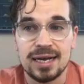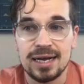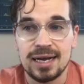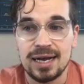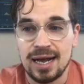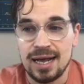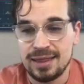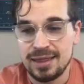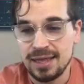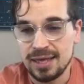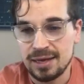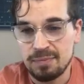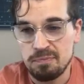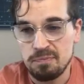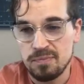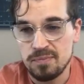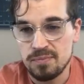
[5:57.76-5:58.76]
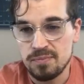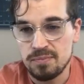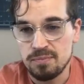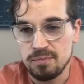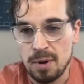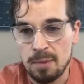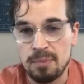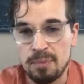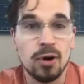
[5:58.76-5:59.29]
I think,
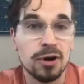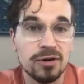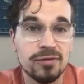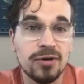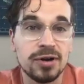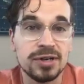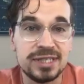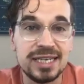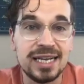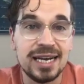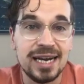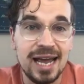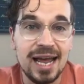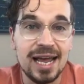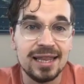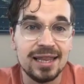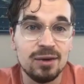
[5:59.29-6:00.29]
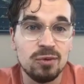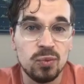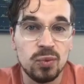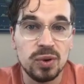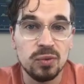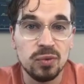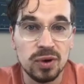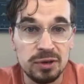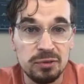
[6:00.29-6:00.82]
a part of our DNA, that
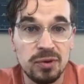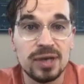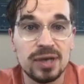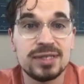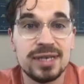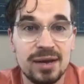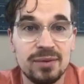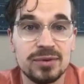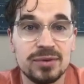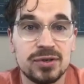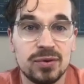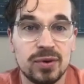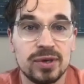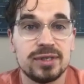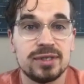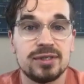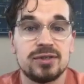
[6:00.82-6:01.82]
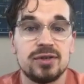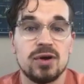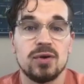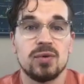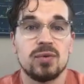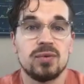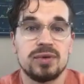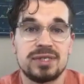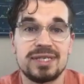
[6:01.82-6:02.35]
we really resonate with stories. And
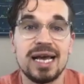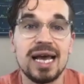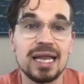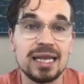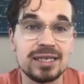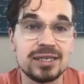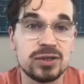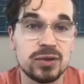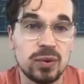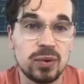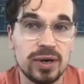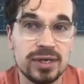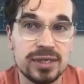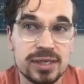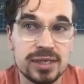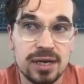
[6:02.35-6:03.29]
so telling stories